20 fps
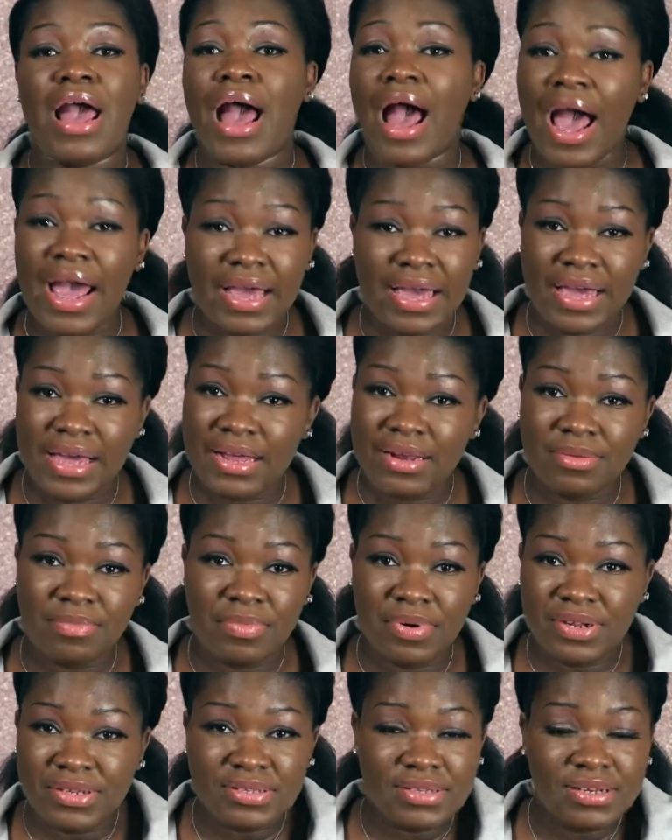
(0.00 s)
I can't
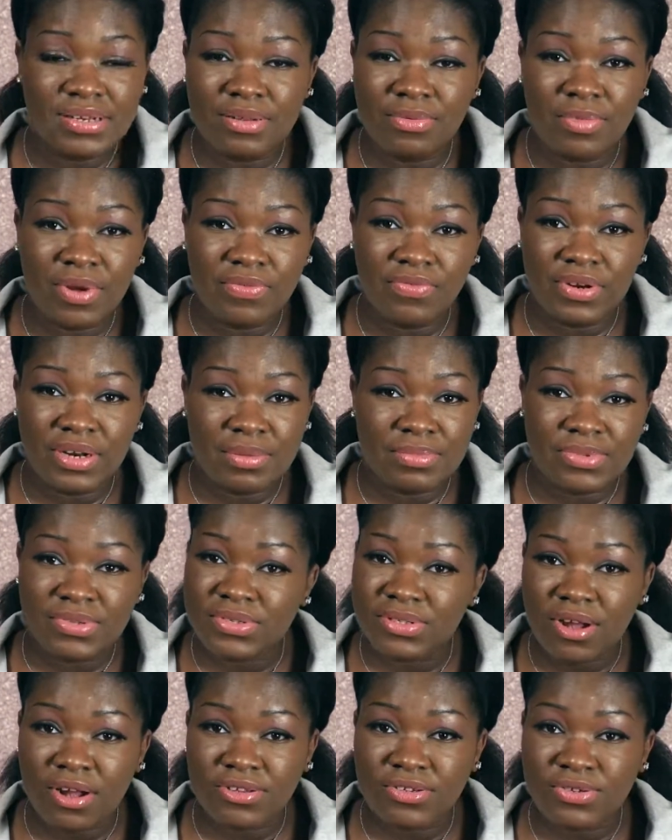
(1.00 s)
personally wait for them to
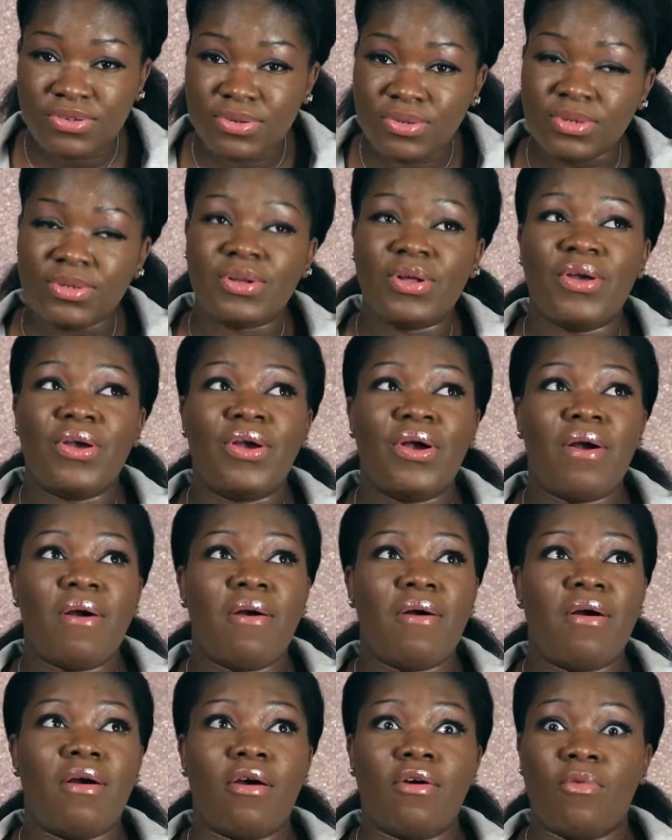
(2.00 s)
start school.
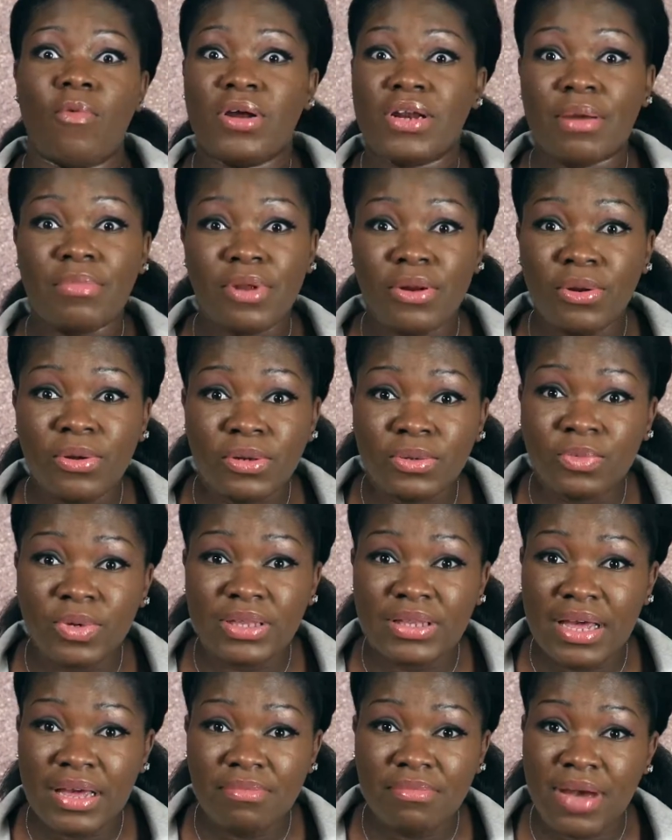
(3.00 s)
When I'm alone
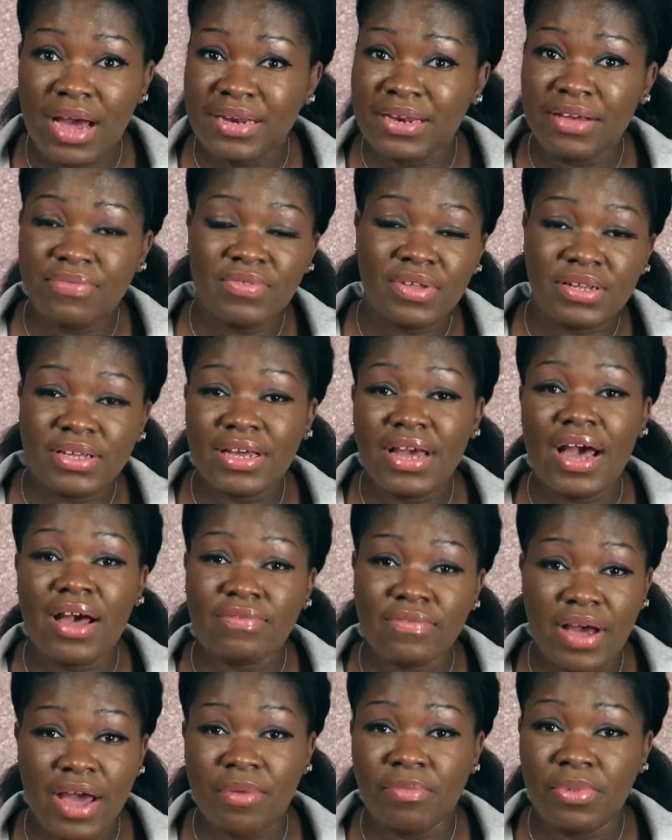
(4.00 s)
with them, I definitely
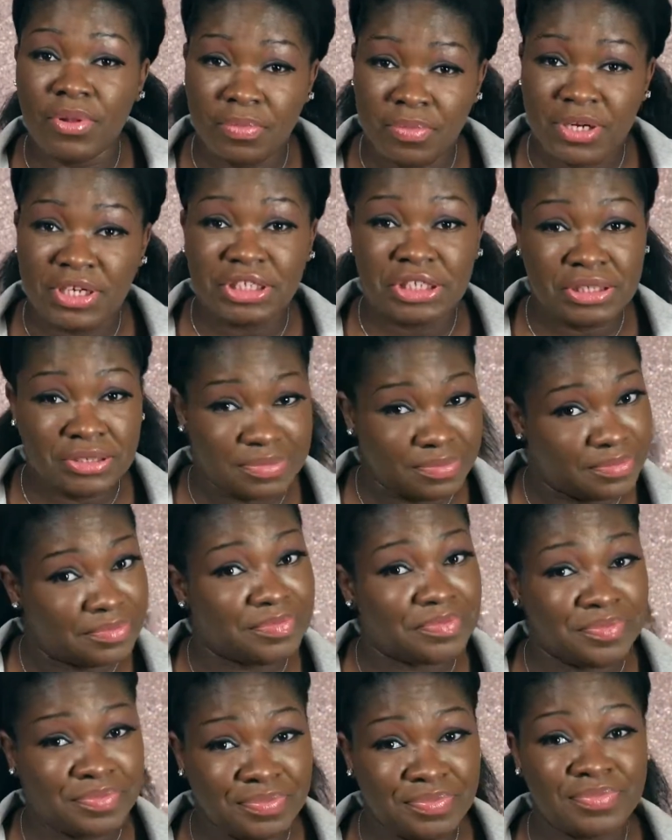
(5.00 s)
have high blood pressure.
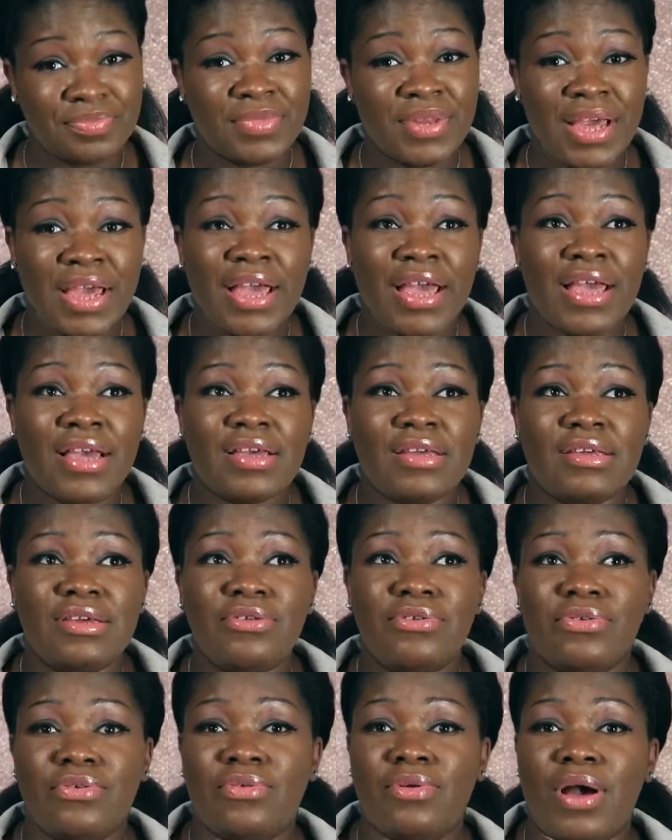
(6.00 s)

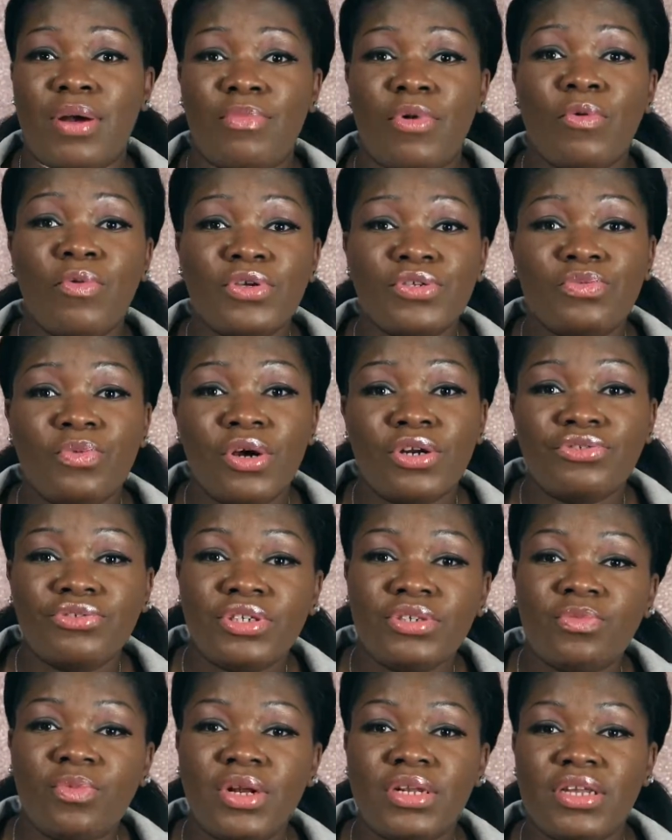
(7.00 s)
I'm always
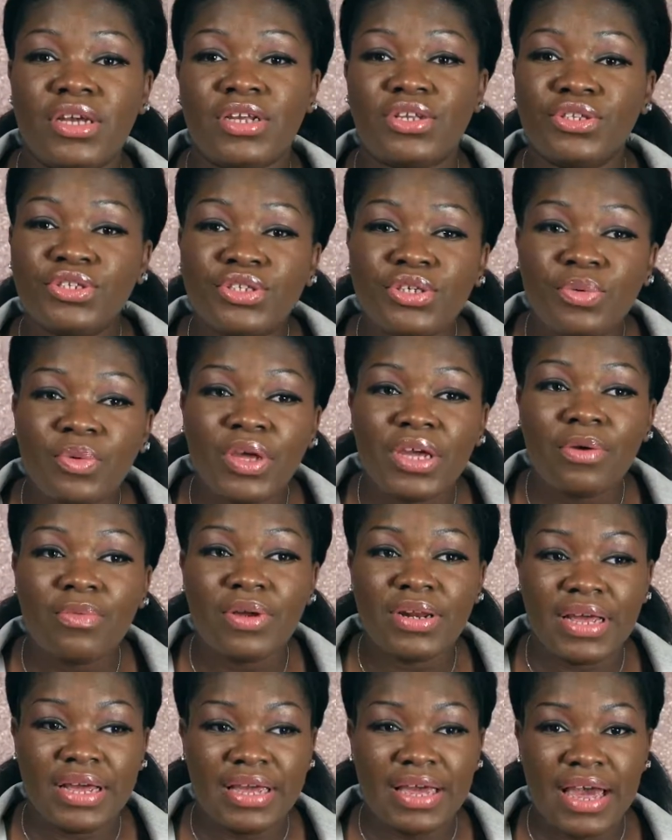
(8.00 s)
wondering what they're doing
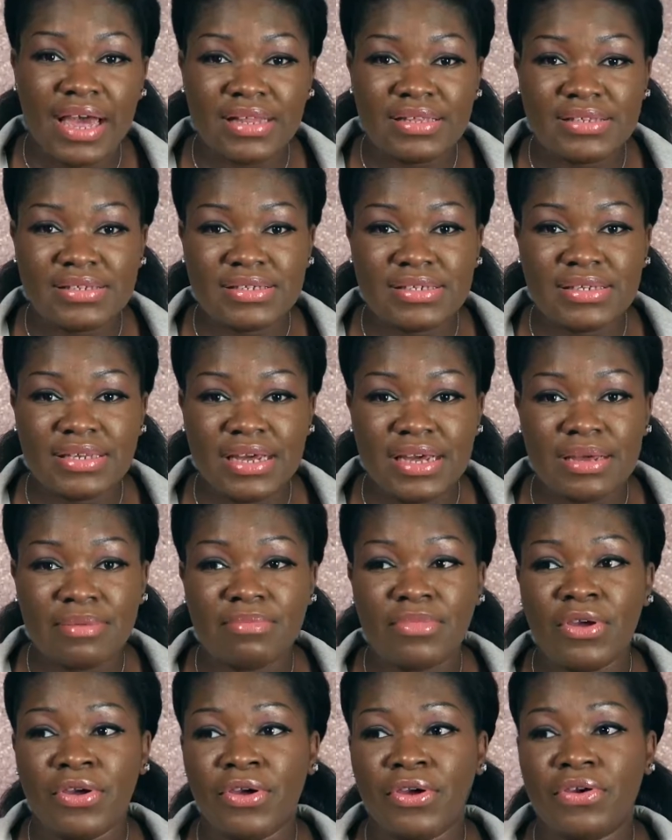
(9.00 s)
when I can't see
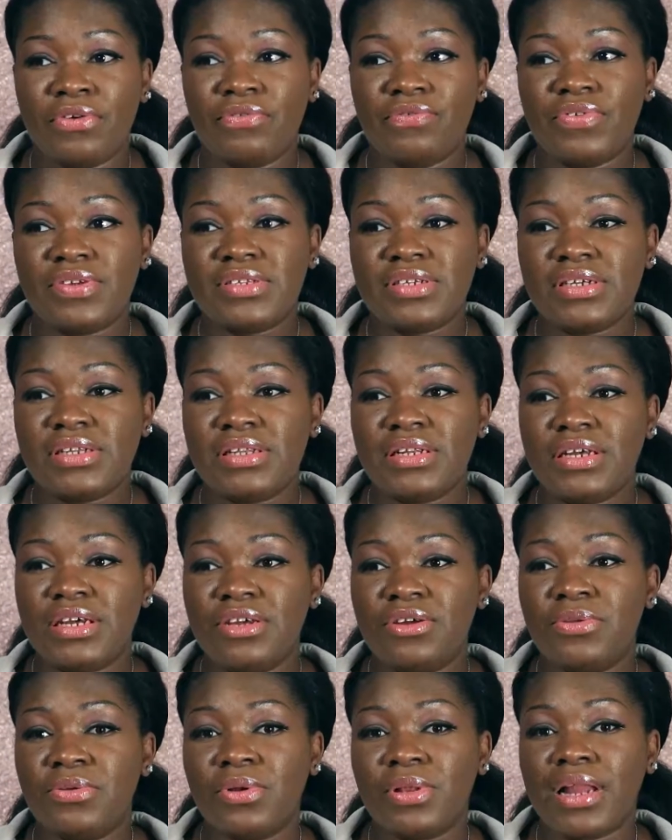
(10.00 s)
them
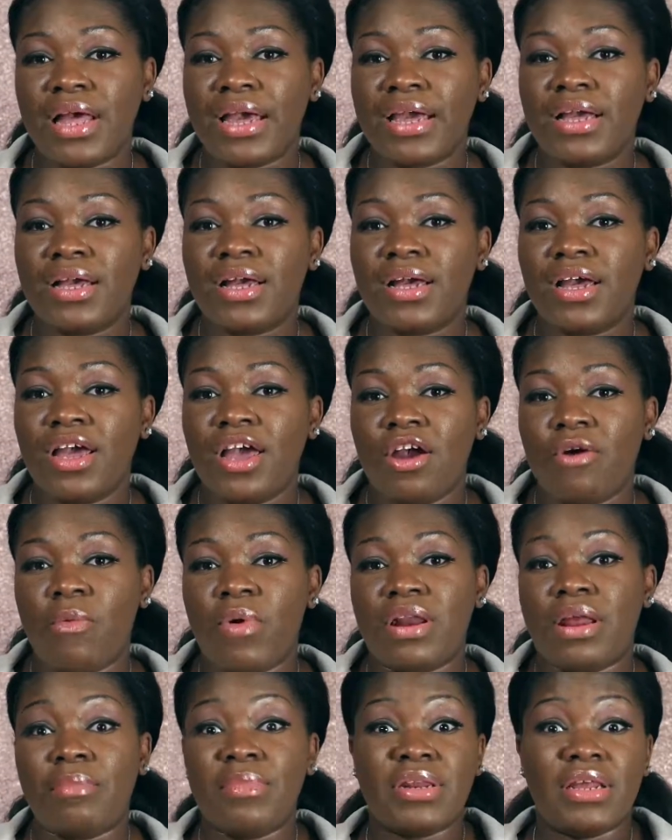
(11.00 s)
physically, like
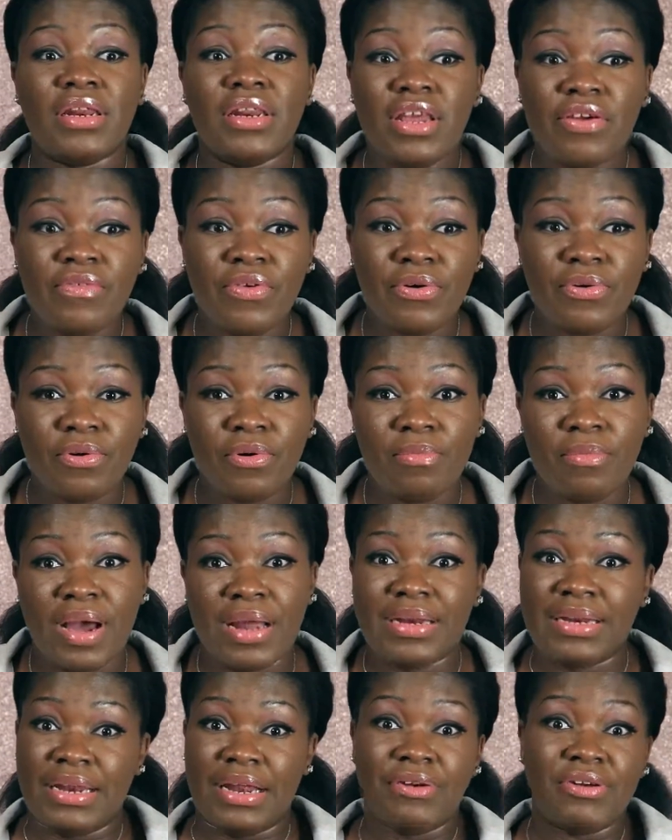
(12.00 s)
when I'm in the living room
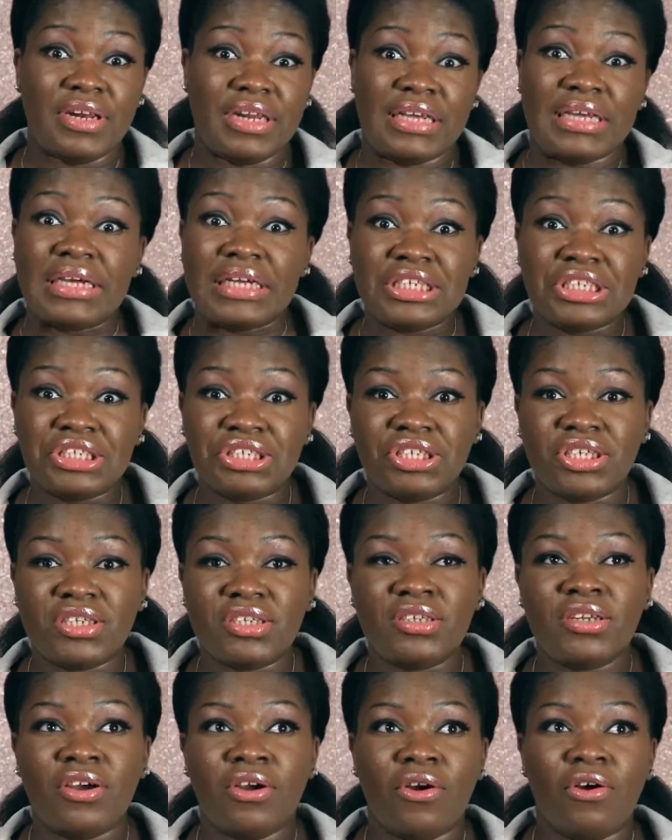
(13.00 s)
and they're in the
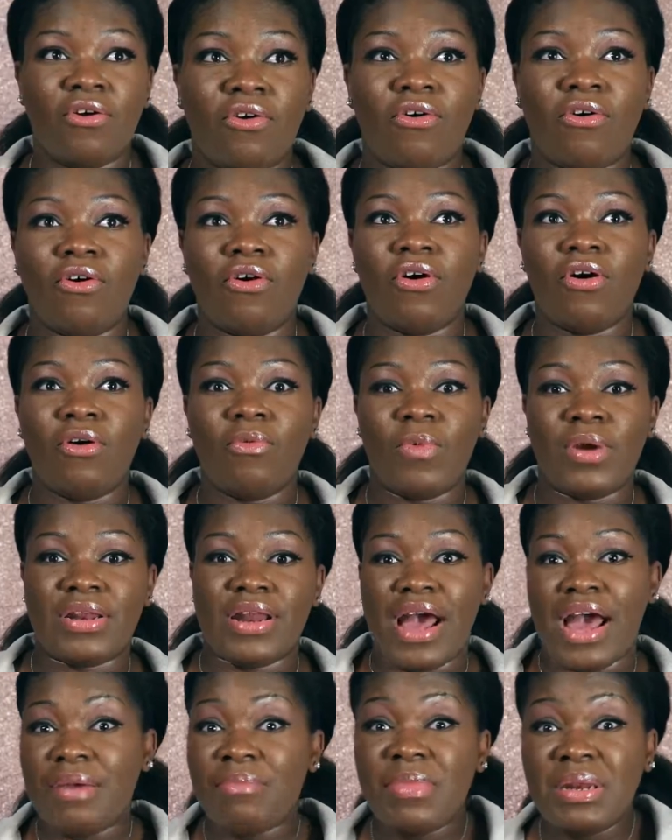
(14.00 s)
kitchen, or when
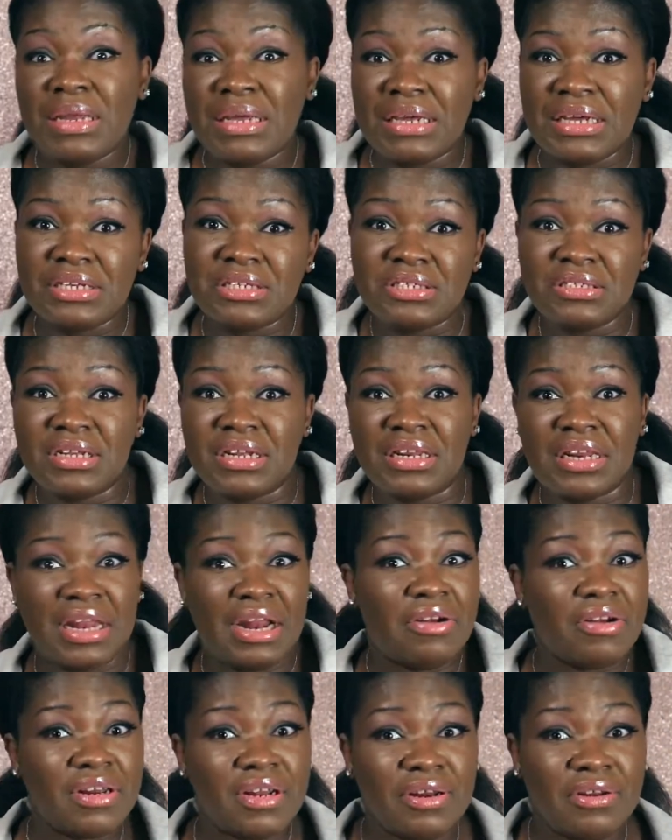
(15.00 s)
I'm in the kitchen and
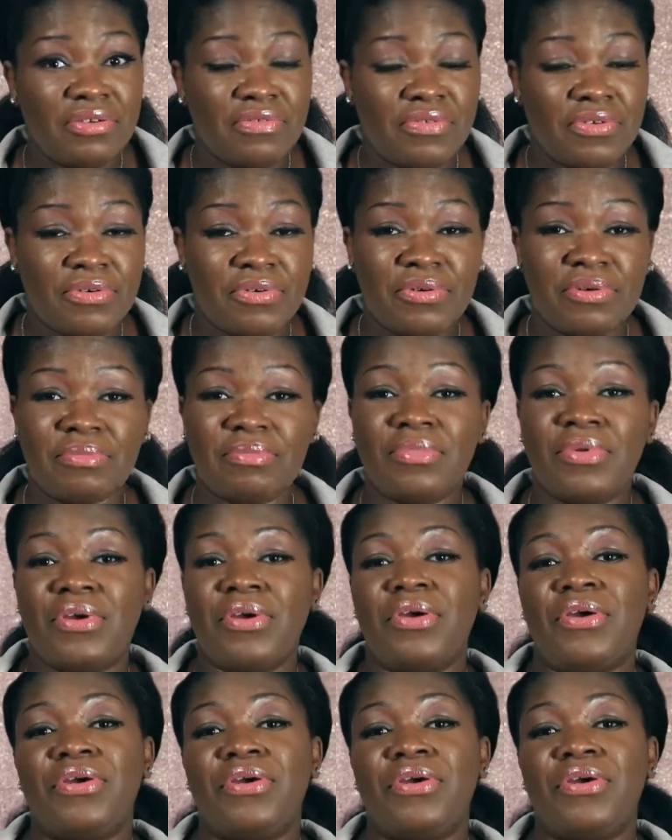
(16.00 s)
they're in the living room.